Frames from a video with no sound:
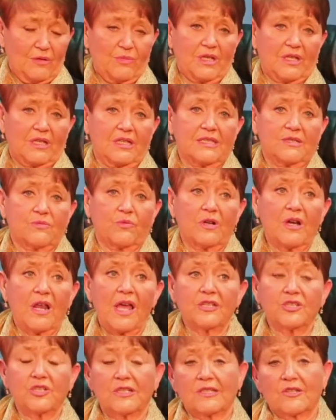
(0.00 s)
Because we're
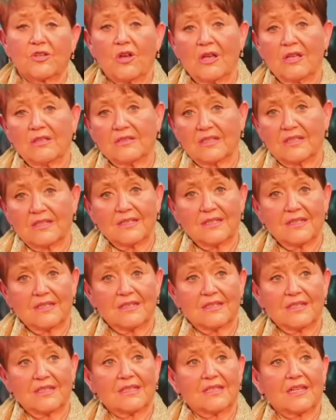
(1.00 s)
not just called to
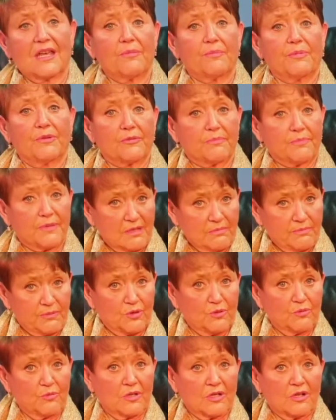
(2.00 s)
disciple the
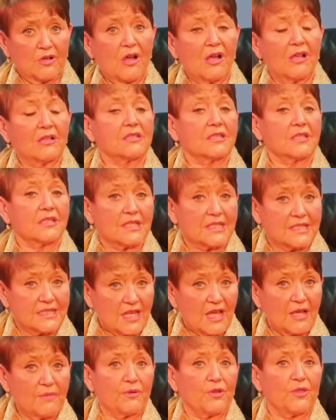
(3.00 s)
people, we're called to
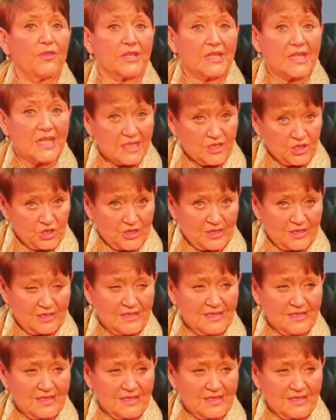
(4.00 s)
disciple the nations.